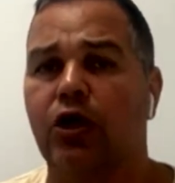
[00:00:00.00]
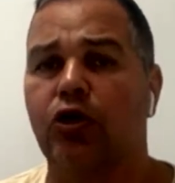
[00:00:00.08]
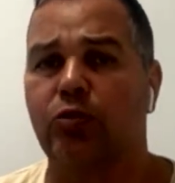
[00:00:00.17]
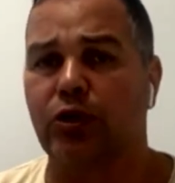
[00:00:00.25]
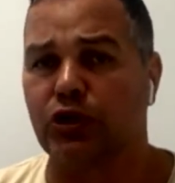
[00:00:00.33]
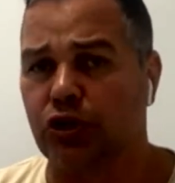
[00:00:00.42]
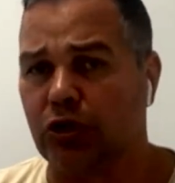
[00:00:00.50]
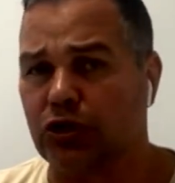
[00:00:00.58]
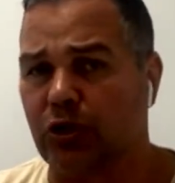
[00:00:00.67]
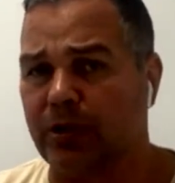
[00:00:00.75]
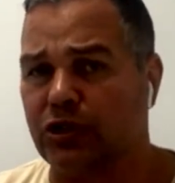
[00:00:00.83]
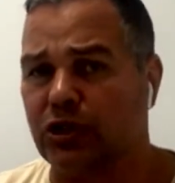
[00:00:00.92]
Look what T-
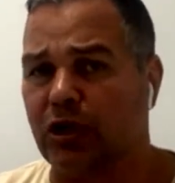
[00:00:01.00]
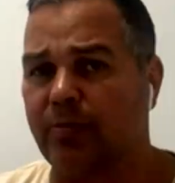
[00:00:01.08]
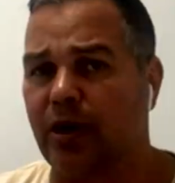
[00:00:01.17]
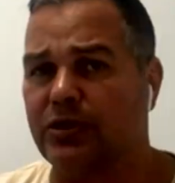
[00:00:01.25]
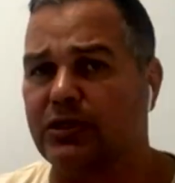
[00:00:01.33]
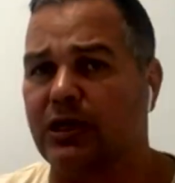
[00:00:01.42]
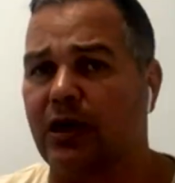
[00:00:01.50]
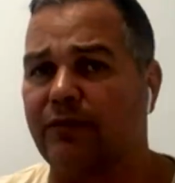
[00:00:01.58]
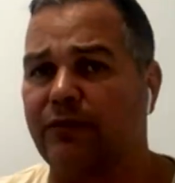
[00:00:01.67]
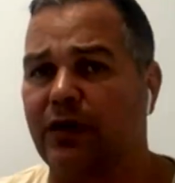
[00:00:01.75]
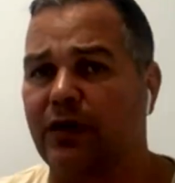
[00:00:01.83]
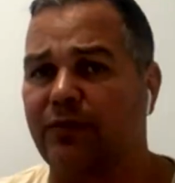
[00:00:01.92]
Tommy Turbo's
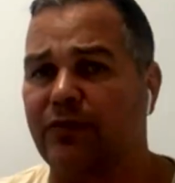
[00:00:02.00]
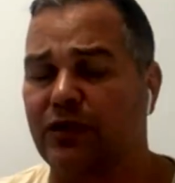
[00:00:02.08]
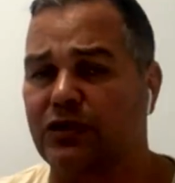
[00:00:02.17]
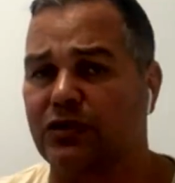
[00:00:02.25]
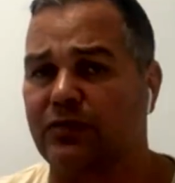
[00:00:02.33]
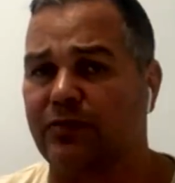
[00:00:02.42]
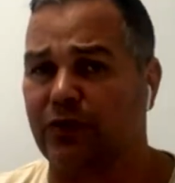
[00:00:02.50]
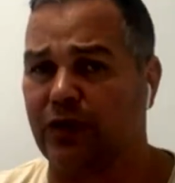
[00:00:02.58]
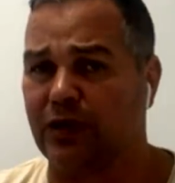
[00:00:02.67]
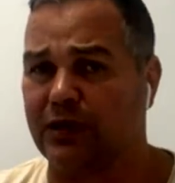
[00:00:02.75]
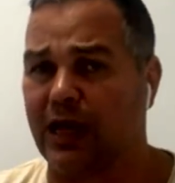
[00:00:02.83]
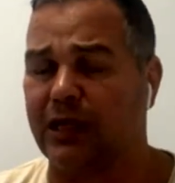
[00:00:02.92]
done for, for
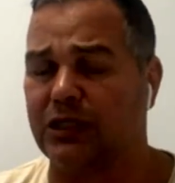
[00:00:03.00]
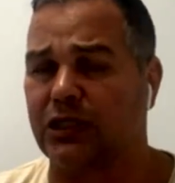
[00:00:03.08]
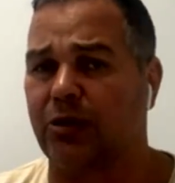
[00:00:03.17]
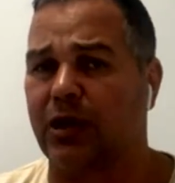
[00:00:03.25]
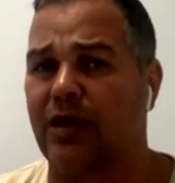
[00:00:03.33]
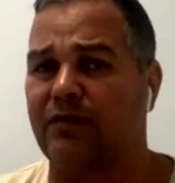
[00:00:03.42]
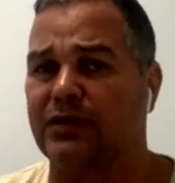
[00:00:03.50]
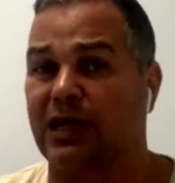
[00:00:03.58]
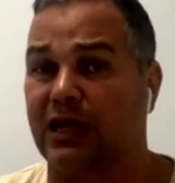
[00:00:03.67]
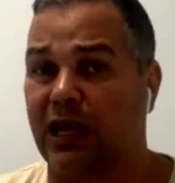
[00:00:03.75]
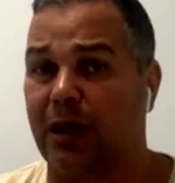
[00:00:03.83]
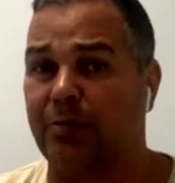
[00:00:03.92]
for Daly Cherry Evans
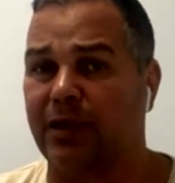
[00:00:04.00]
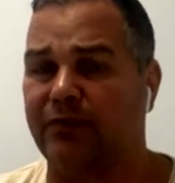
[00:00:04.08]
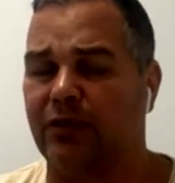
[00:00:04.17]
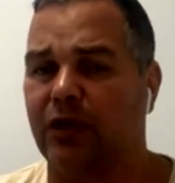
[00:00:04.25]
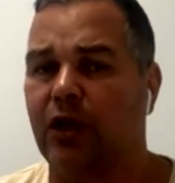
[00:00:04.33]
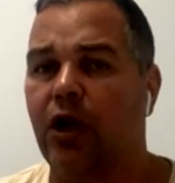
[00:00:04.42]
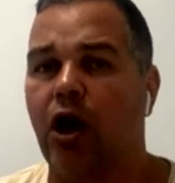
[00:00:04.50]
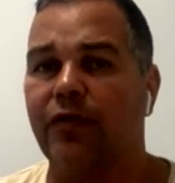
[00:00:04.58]
at club level.